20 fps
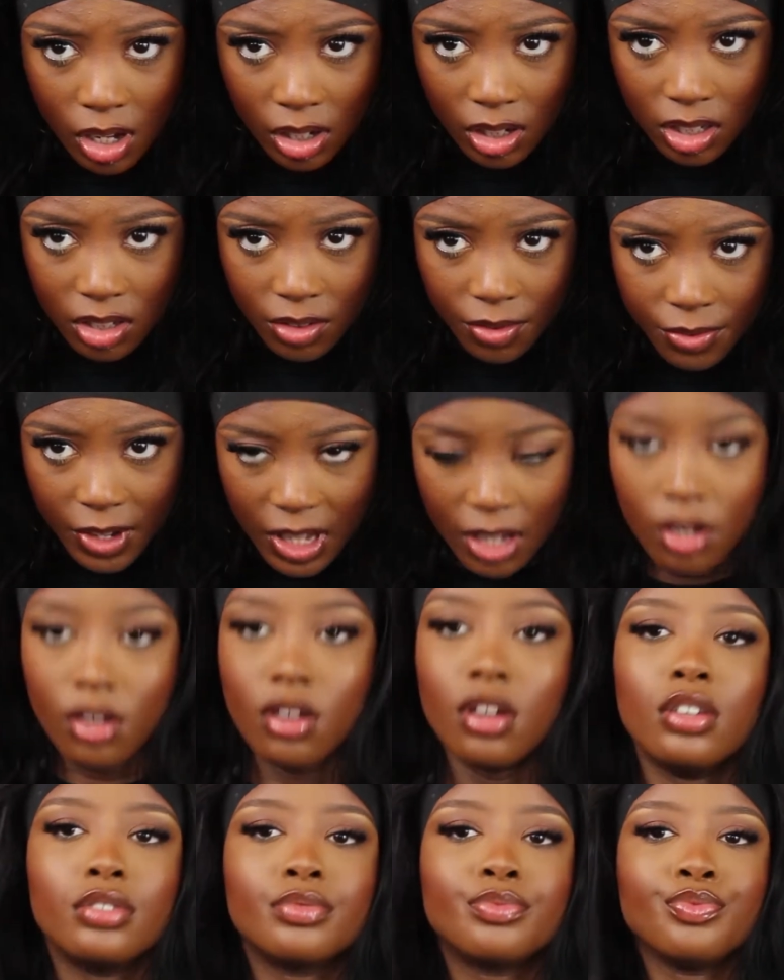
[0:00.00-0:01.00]
I need to think.
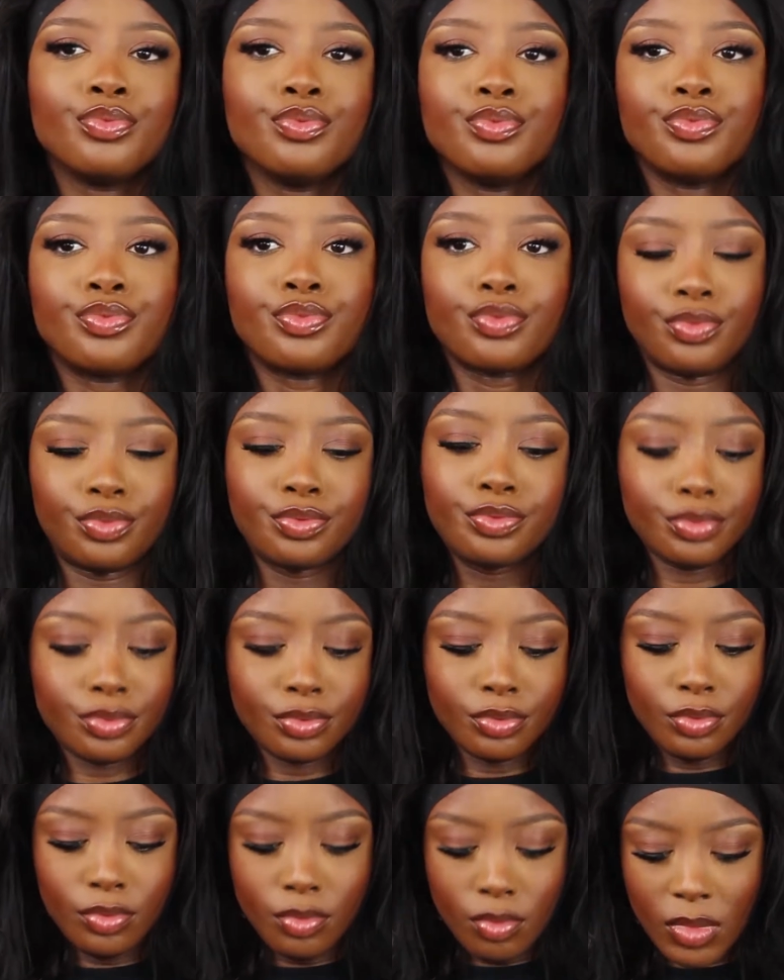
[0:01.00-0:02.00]

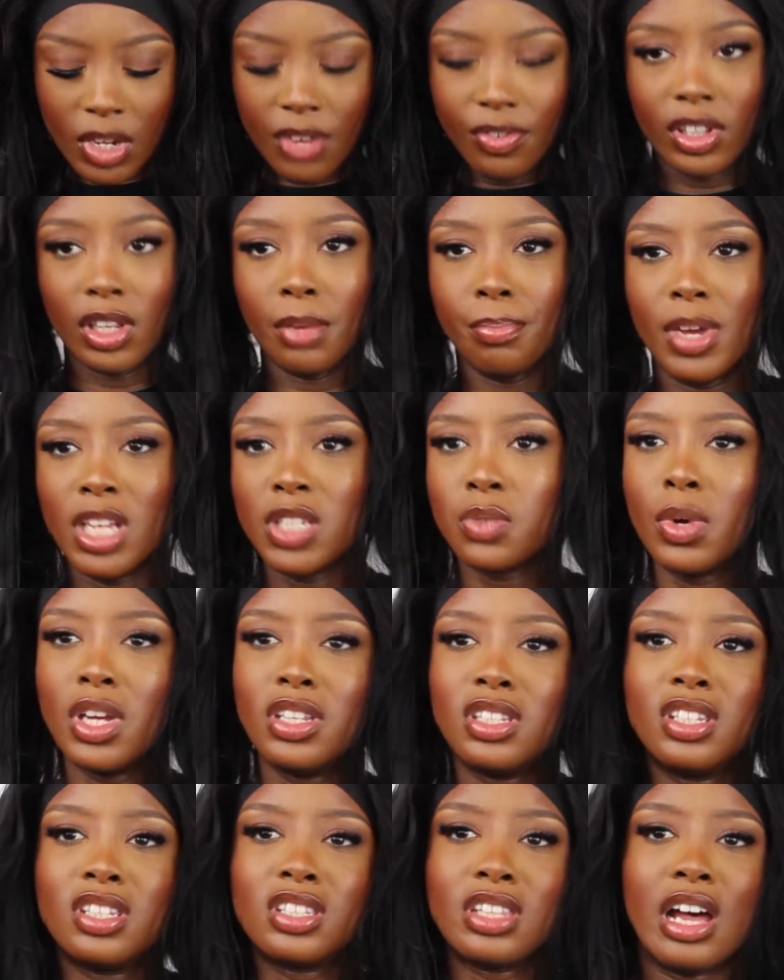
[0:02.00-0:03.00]
I think the best way
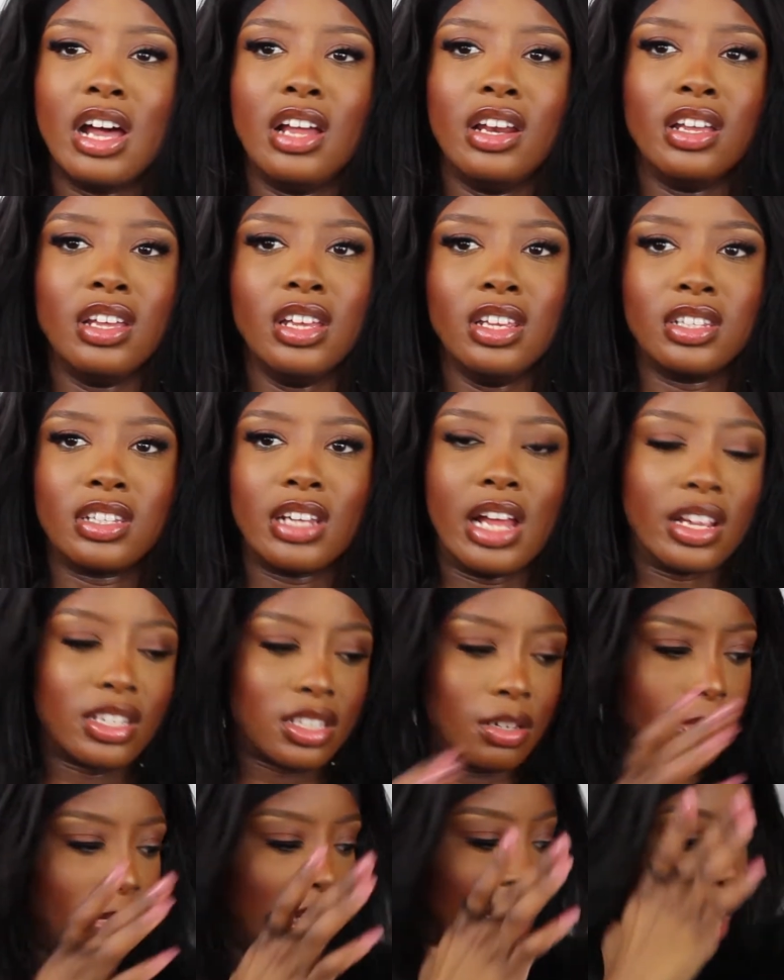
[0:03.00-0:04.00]
to style it is like
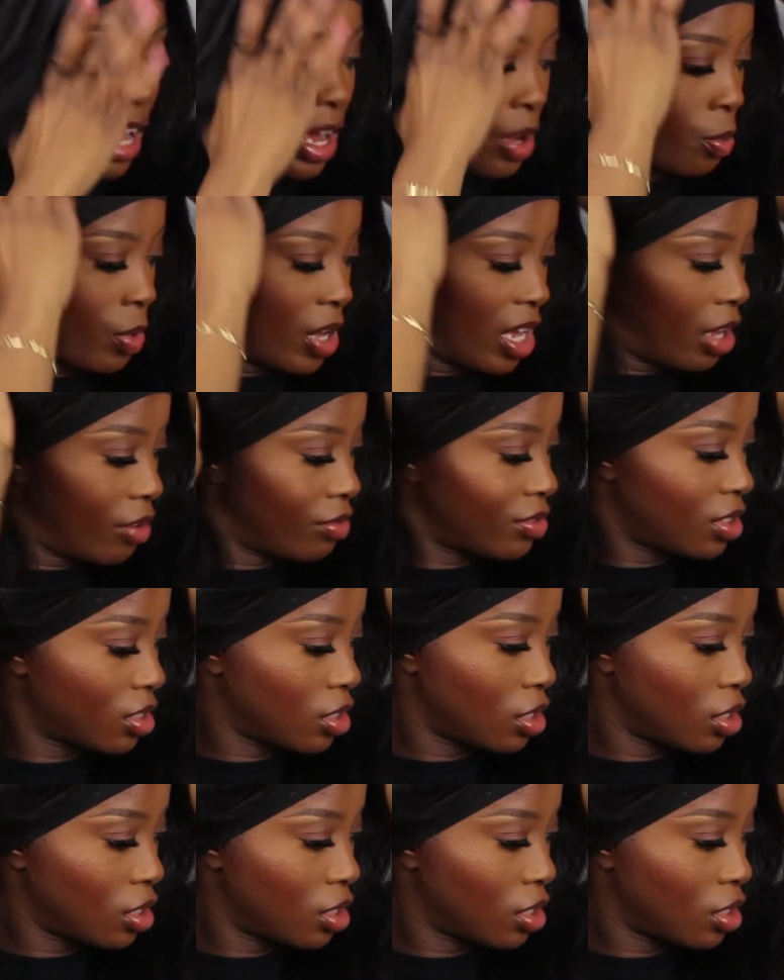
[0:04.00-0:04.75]
some light waves.